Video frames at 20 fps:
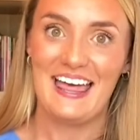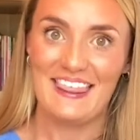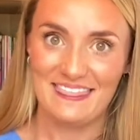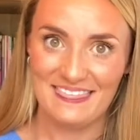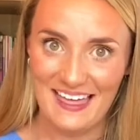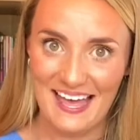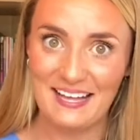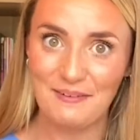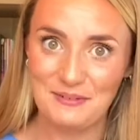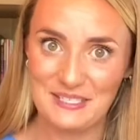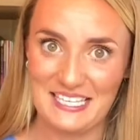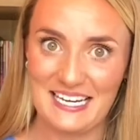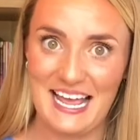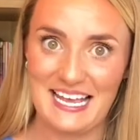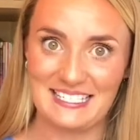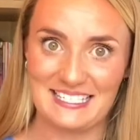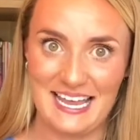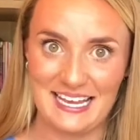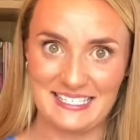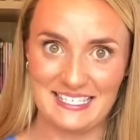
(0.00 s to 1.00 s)
That was the
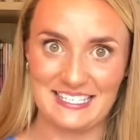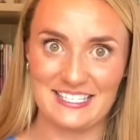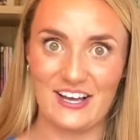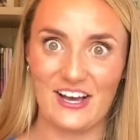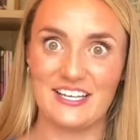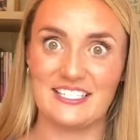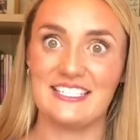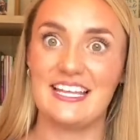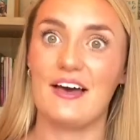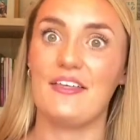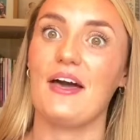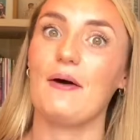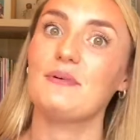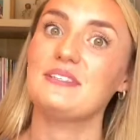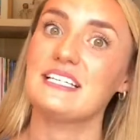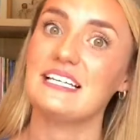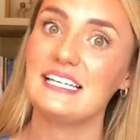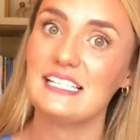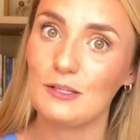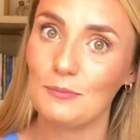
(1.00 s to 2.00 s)
last exercise. Now that was
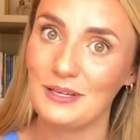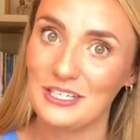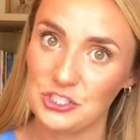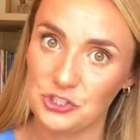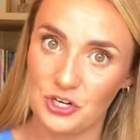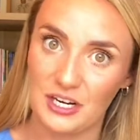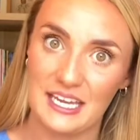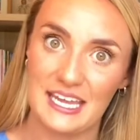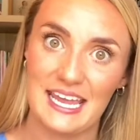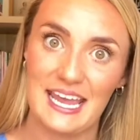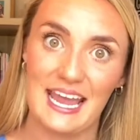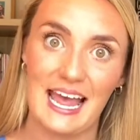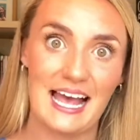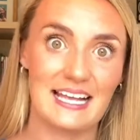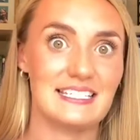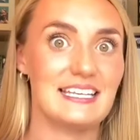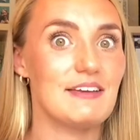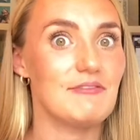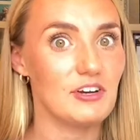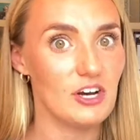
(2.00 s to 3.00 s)
a little bit tricky, as
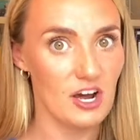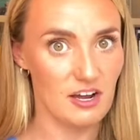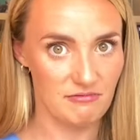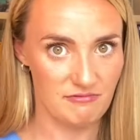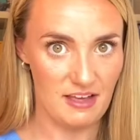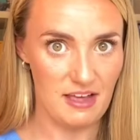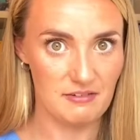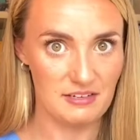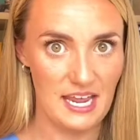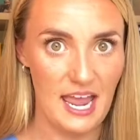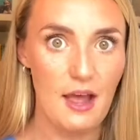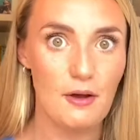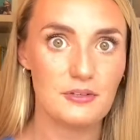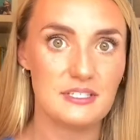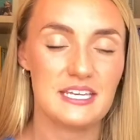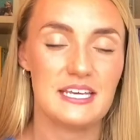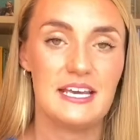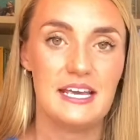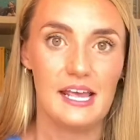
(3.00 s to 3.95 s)
even I found out,